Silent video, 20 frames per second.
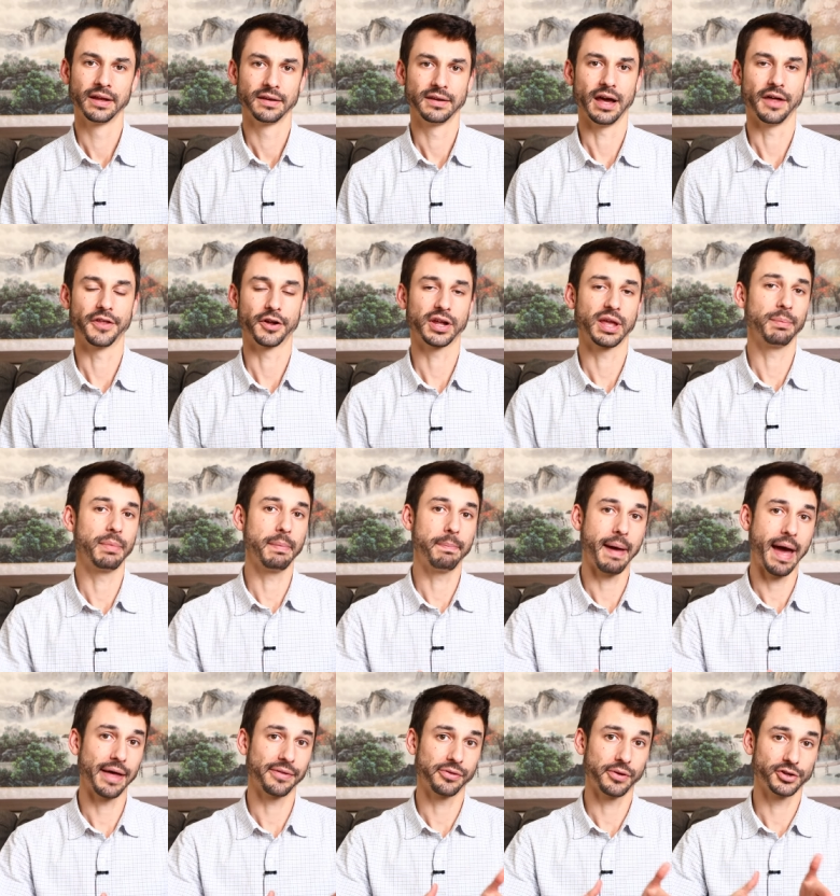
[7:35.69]
Now, there can be
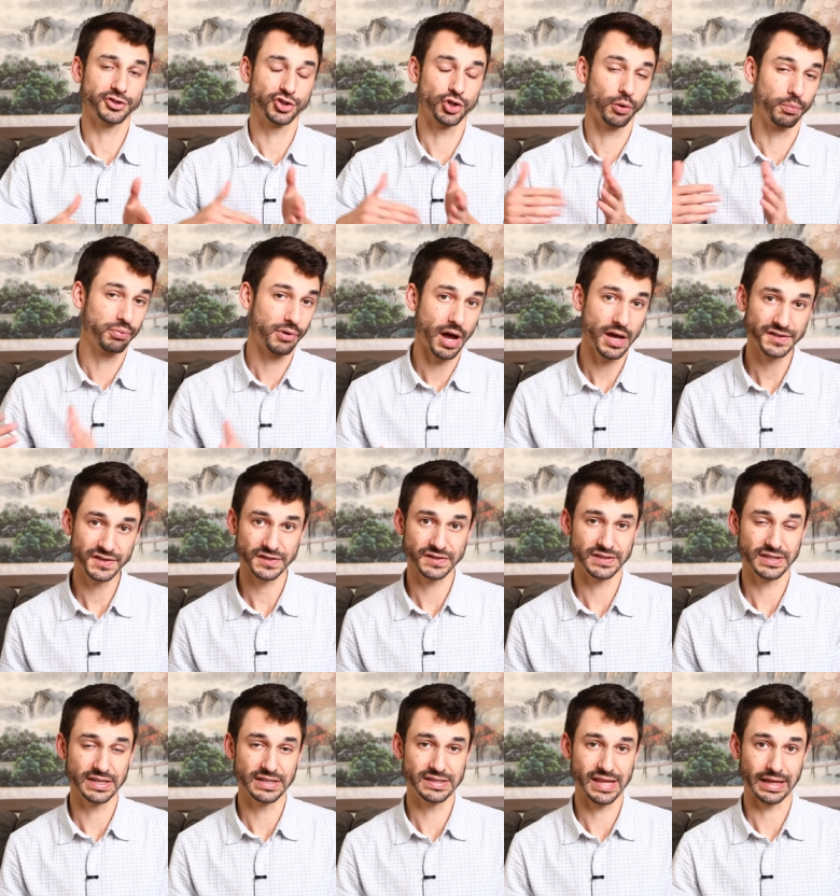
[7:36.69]
pathological
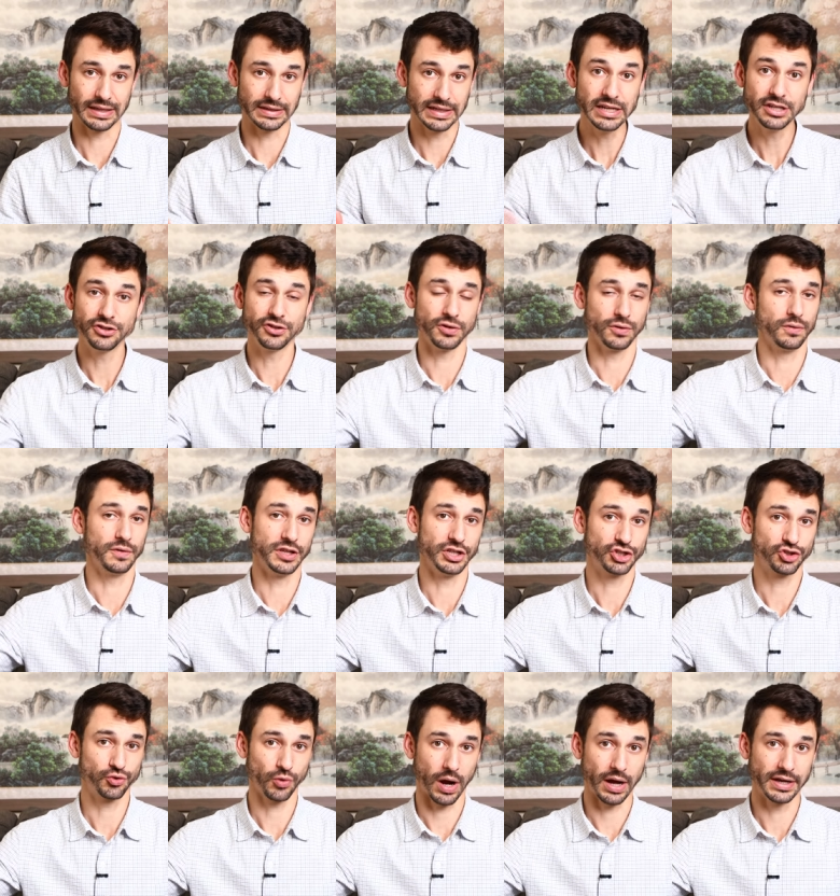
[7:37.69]
processes that lead to
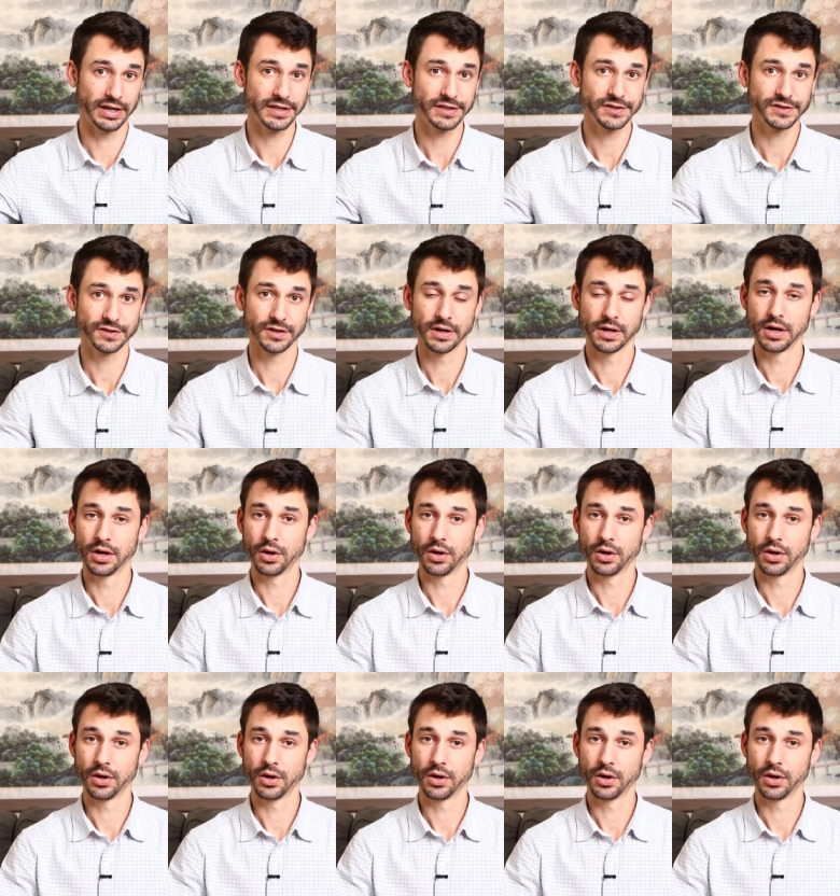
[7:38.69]
this dryness,